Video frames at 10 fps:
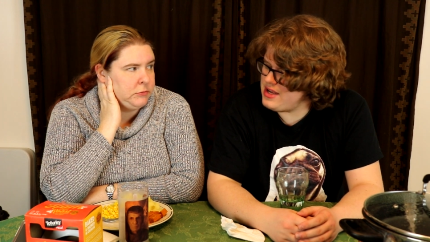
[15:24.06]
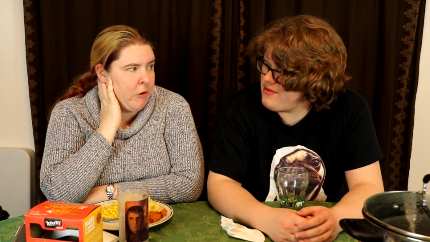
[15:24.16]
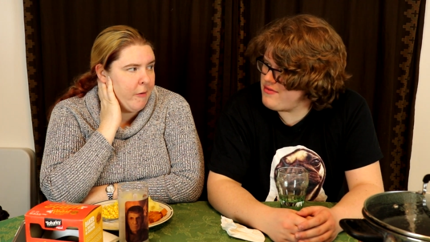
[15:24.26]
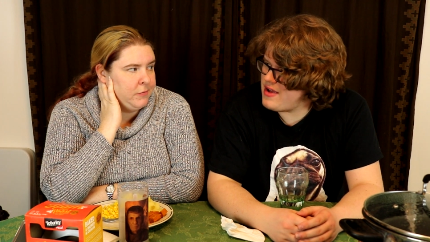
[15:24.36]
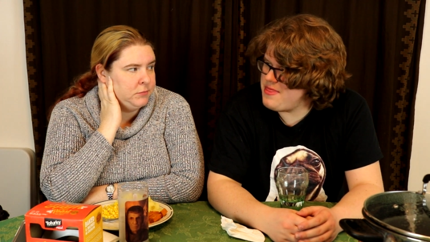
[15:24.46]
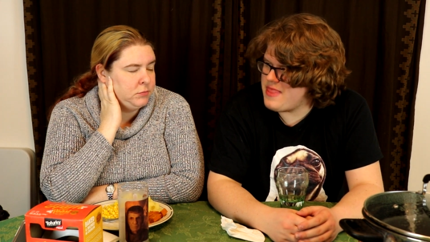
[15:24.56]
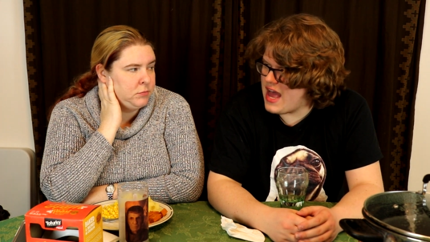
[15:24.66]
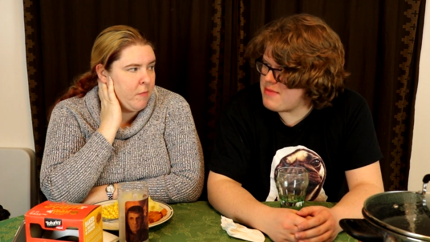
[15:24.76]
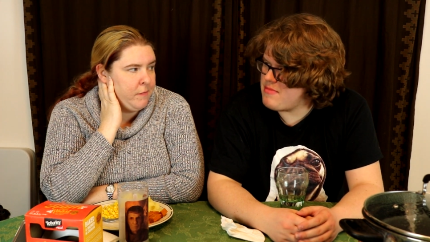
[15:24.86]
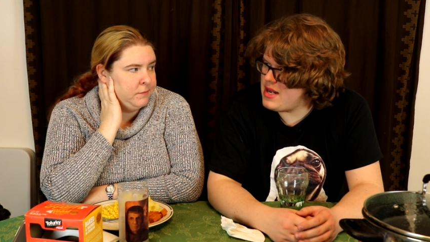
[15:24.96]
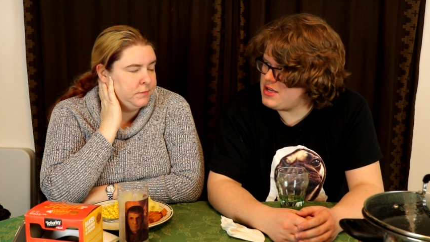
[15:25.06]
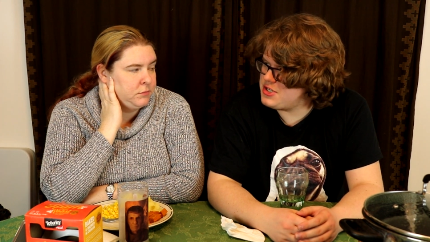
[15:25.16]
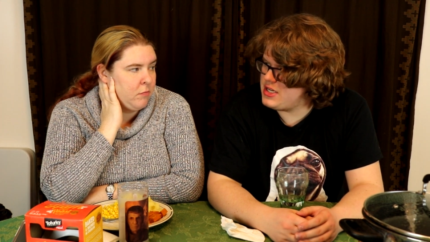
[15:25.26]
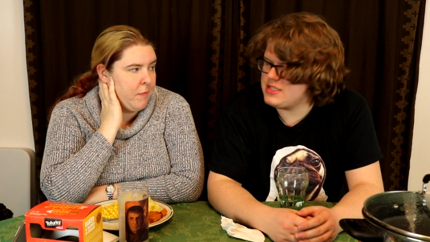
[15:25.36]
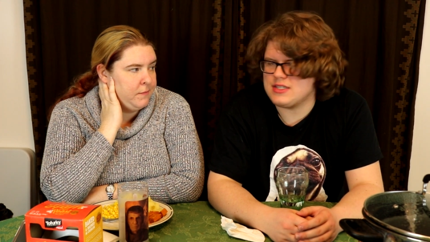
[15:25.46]
Speaker 1: still haven't found that many
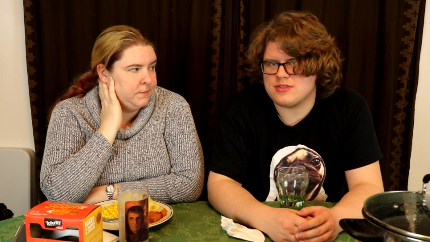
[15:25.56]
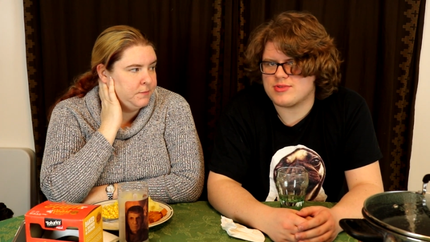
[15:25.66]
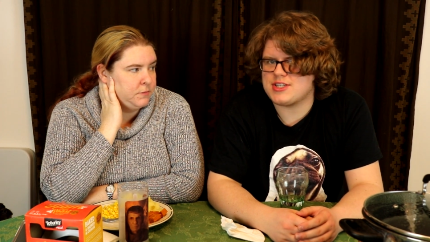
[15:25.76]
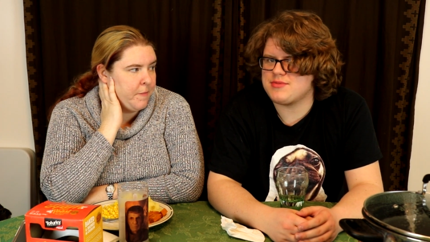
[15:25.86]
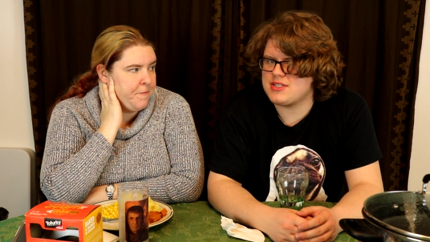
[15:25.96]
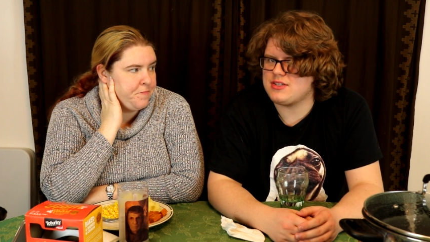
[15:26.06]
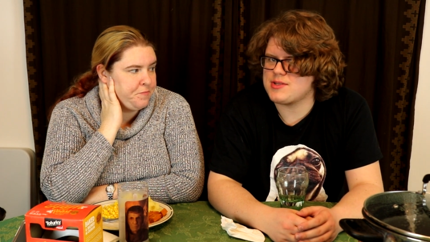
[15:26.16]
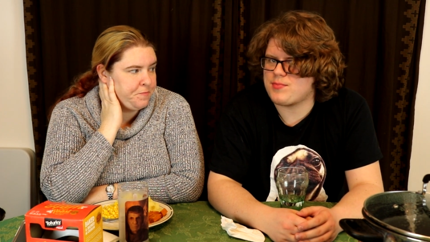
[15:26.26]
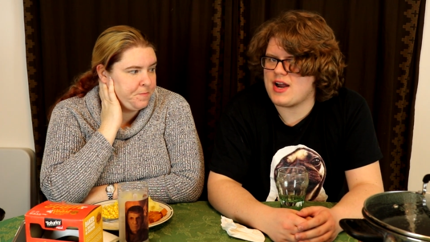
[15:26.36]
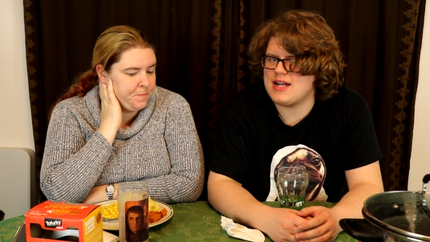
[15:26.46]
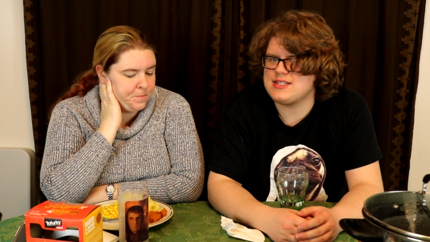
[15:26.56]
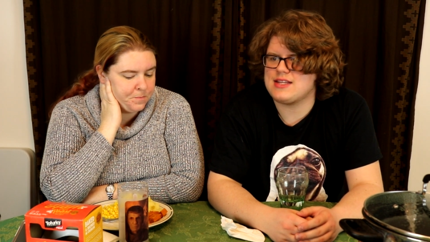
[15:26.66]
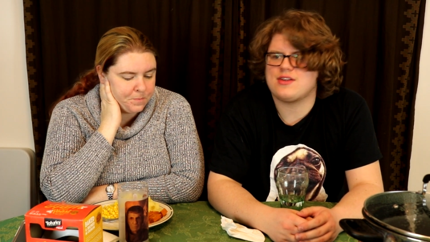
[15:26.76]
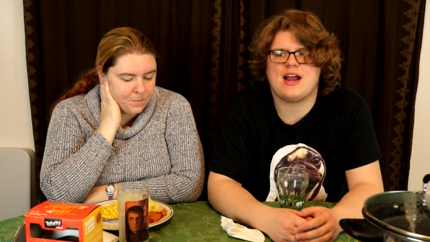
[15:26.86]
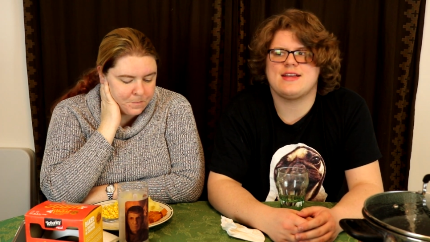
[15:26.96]
cheeses, which I'm still surprised
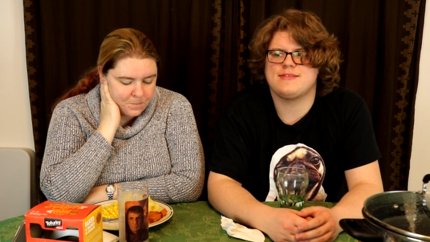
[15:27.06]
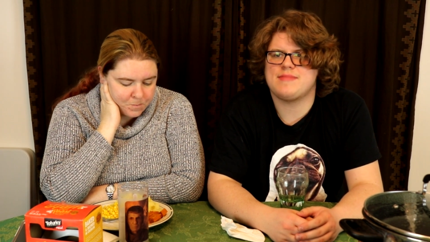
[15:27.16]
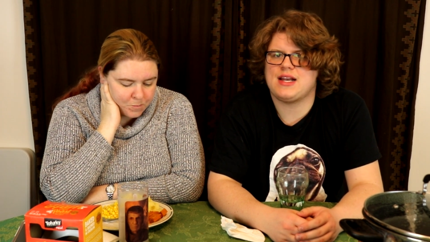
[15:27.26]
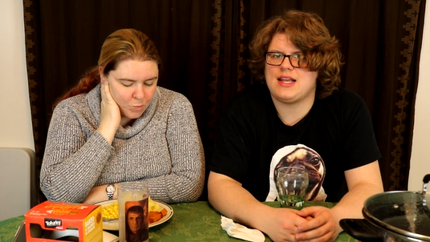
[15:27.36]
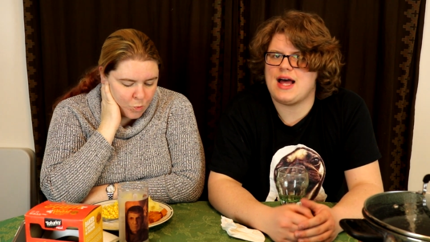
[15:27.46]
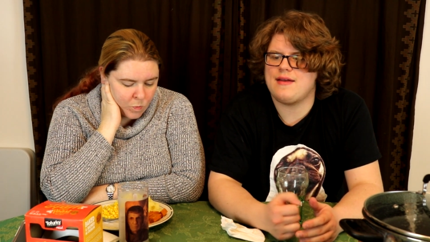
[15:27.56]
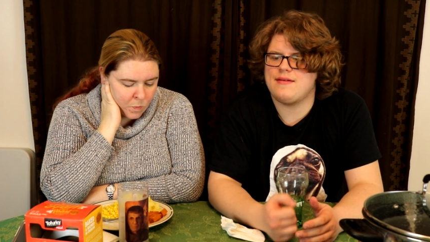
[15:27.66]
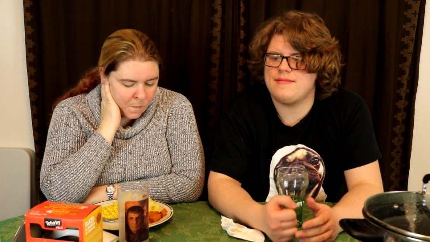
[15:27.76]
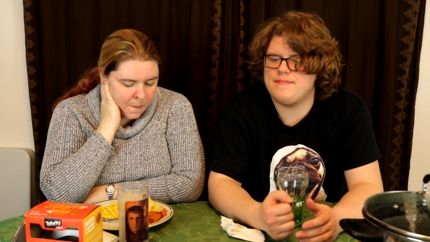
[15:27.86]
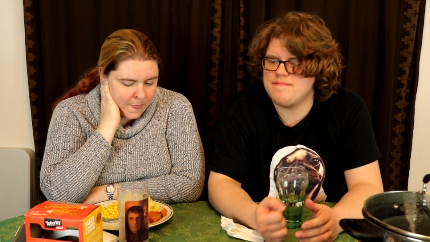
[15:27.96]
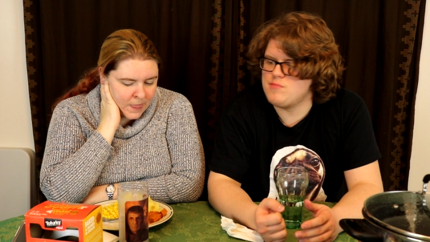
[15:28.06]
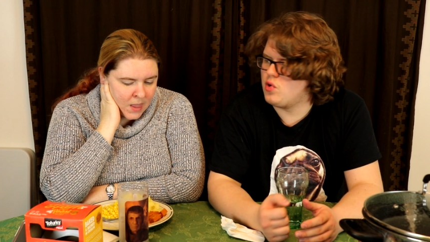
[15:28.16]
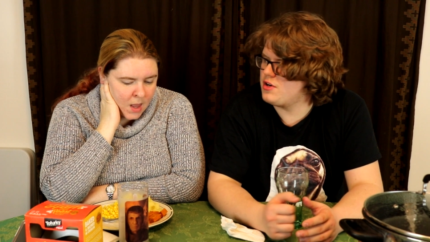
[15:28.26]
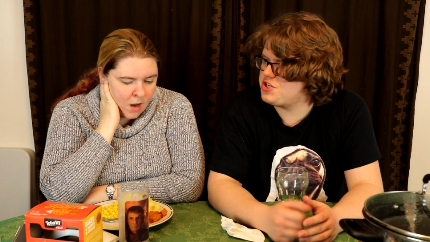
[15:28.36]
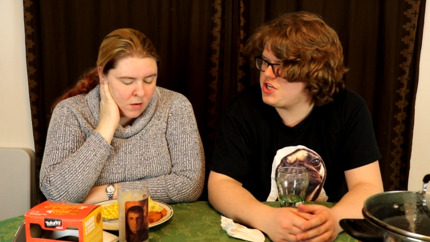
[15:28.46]
that there hasn't been a lot
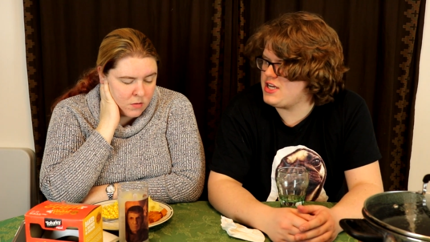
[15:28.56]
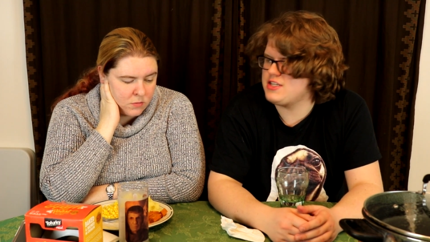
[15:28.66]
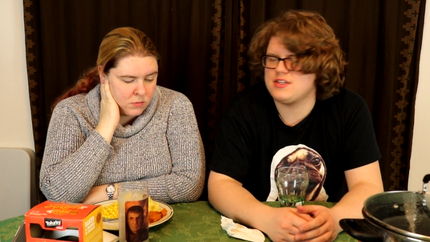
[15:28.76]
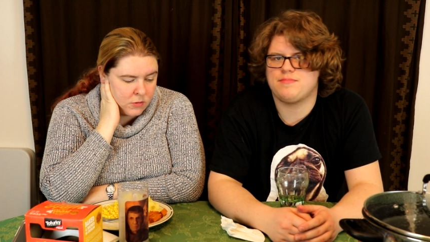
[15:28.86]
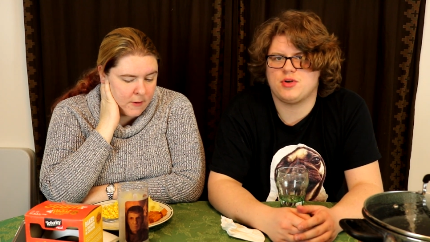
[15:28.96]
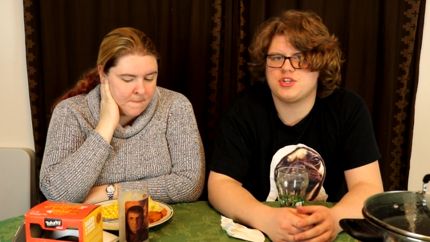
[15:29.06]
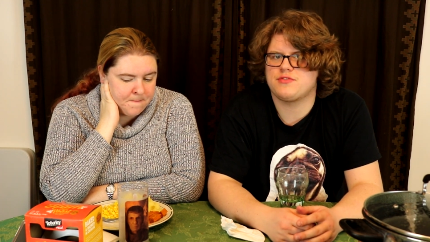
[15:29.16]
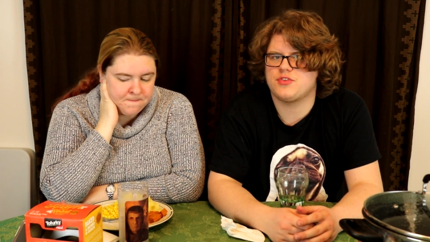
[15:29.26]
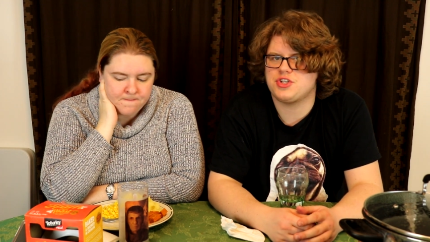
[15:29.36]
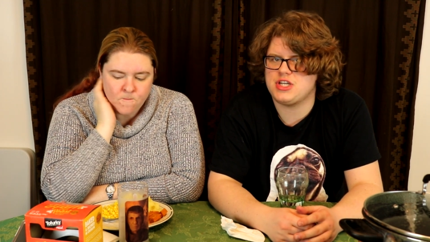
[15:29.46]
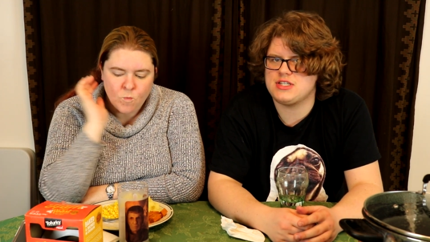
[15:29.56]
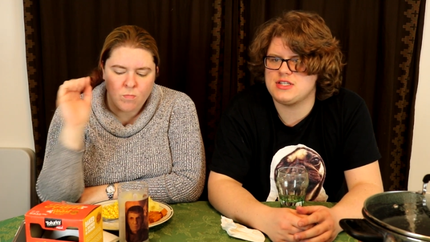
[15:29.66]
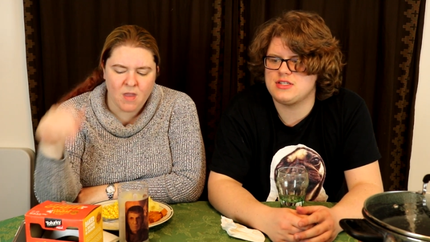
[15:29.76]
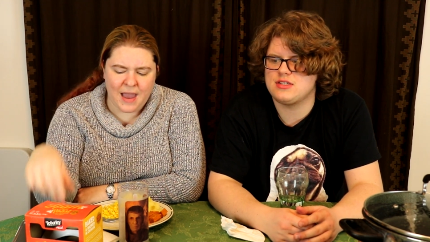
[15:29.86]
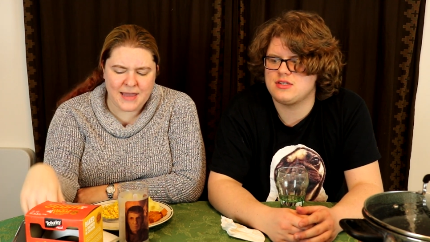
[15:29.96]
more cheese, the push for
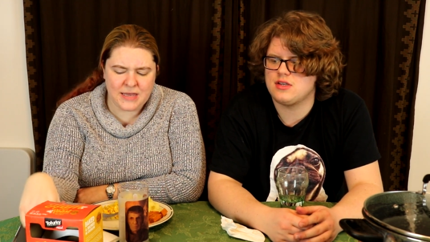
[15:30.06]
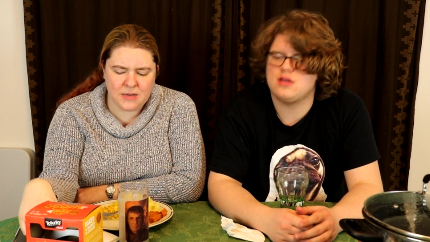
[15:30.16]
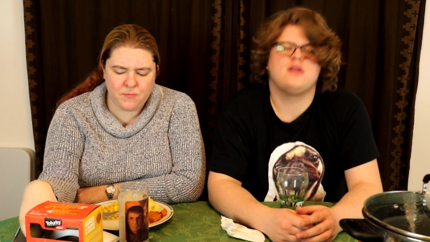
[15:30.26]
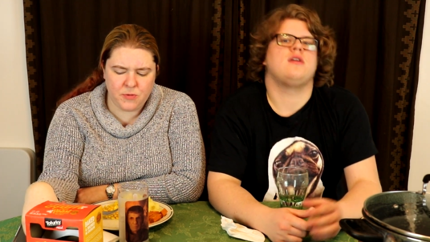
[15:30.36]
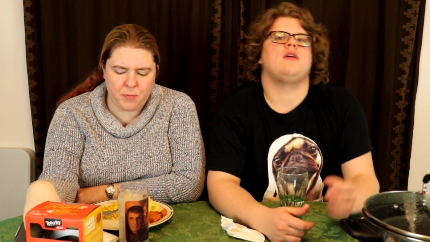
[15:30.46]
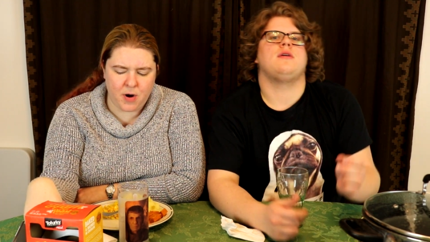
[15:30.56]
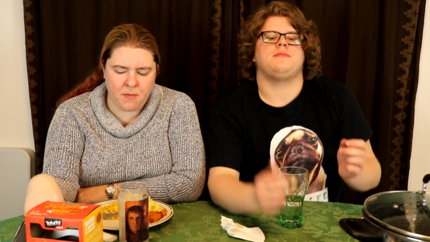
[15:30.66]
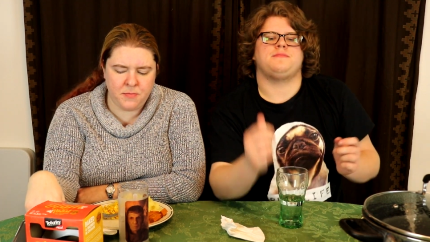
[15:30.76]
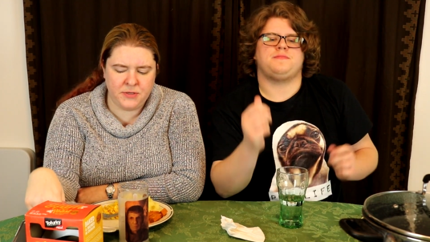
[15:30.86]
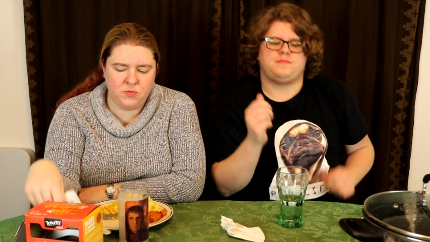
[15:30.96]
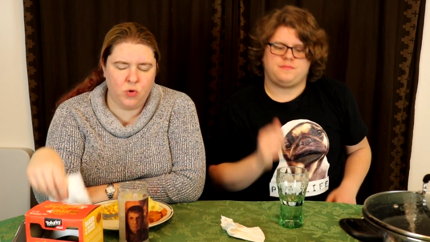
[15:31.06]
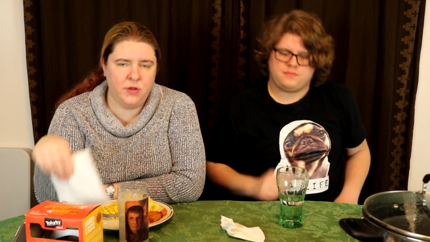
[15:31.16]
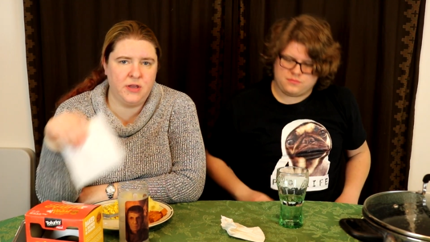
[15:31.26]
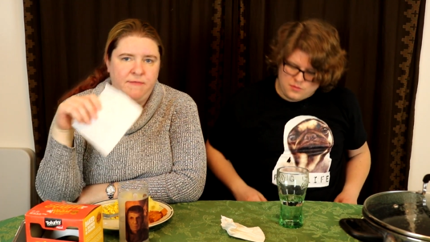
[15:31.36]
cheeses.
Speaker 2: I think the problem is more the